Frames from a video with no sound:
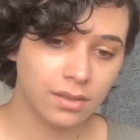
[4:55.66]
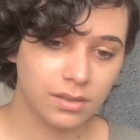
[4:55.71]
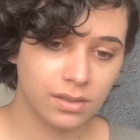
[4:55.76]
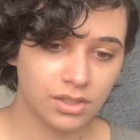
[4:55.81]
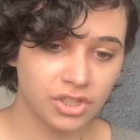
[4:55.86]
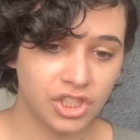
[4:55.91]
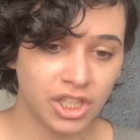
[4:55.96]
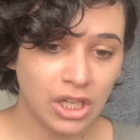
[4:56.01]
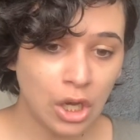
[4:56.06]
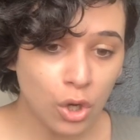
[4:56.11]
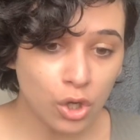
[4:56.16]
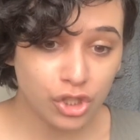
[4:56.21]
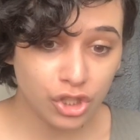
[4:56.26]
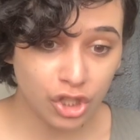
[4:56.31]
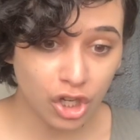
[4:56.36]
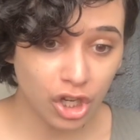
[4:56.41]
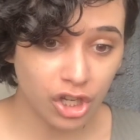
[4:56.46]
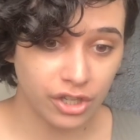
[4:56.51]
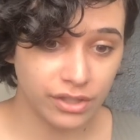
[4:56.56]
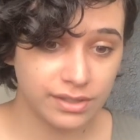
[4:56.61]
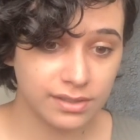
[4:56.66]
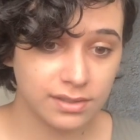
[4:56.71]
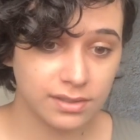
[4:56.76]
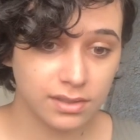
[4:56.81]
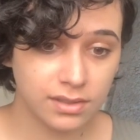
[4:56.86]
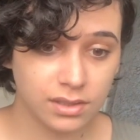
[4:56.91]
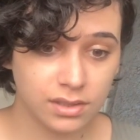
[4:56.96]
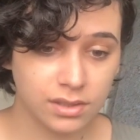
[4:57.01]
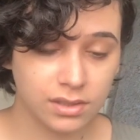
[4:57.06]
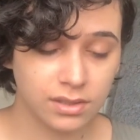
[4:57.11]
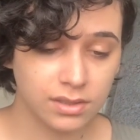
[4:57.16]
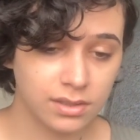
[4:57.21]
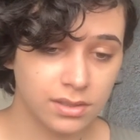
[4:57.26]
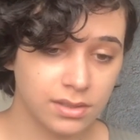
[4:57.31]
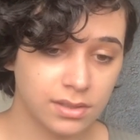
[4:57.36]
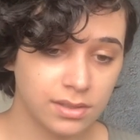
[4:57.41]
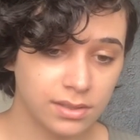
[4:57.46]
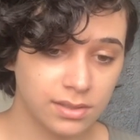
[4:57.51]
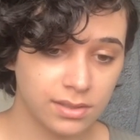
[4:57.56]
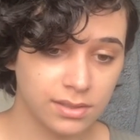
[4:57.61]
She looks good. Tell us where
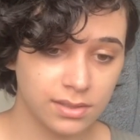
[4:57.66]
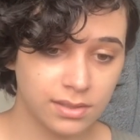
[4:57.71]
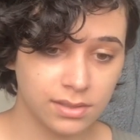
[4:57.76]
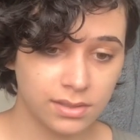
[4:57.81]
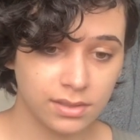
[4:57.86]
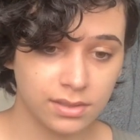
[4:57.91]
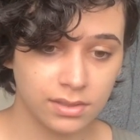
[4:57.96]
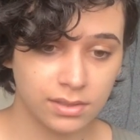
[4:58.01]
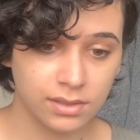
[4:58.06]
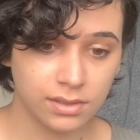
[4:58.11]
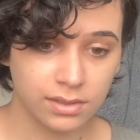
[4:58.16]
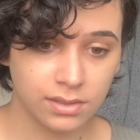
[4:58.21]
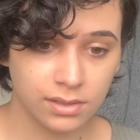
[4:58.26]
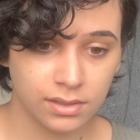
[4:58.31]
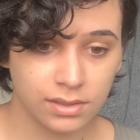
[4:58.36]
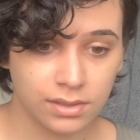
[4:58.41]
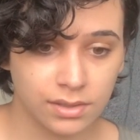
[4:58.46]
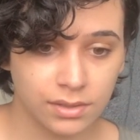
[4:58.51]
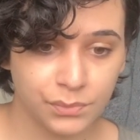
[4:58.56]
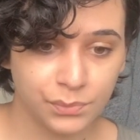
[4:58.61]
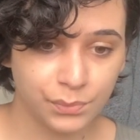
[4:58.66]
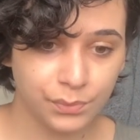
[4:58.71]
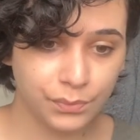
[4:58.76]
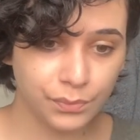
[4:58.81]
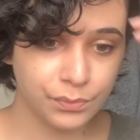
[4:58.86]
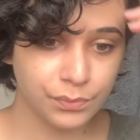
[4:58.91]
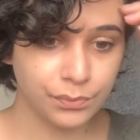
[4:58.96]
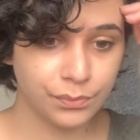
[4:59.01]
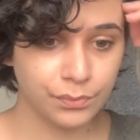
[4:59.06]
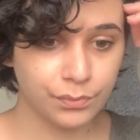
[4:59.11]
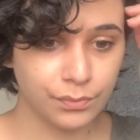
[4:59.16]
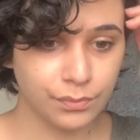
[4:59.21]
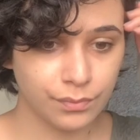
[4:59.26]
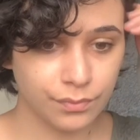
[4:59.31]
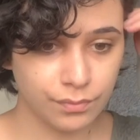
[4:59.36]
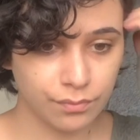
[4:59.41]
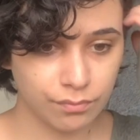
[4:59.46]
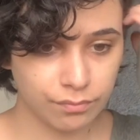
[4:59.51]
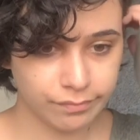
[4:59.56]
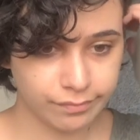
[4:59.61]
She-Hulk is. Jen, you're a story
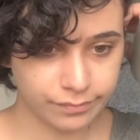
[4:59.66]
now.